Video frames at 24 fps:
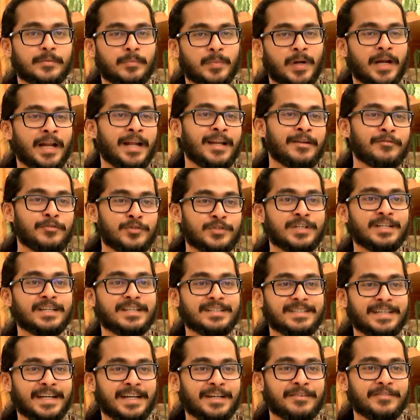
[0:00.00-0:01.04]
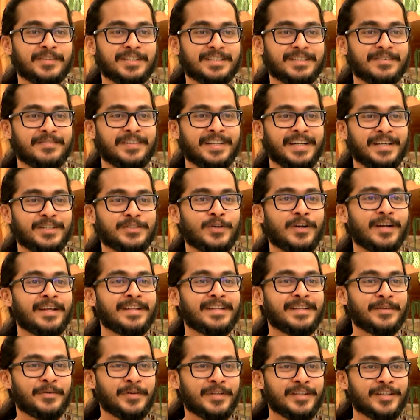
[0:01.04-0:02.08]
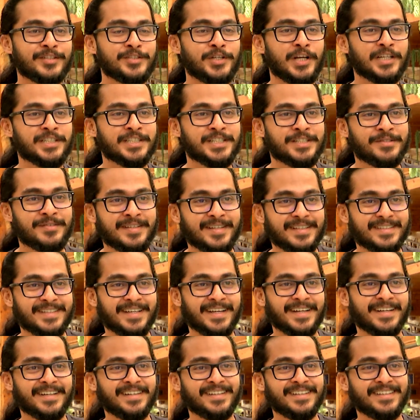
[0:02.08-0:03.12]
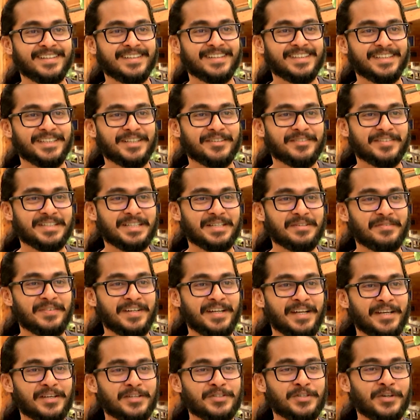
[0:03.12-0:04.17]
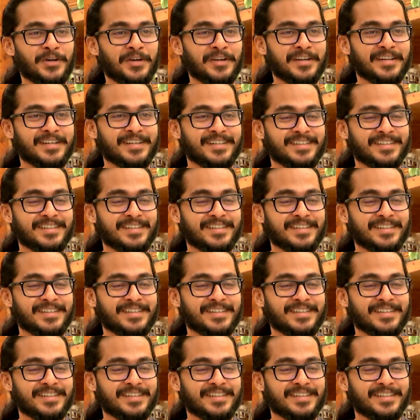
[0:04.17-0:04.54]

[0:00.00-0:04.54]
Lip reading: But I'll have to still decide if it's the winning shot. I think only the judges will decide if it's a winning shot.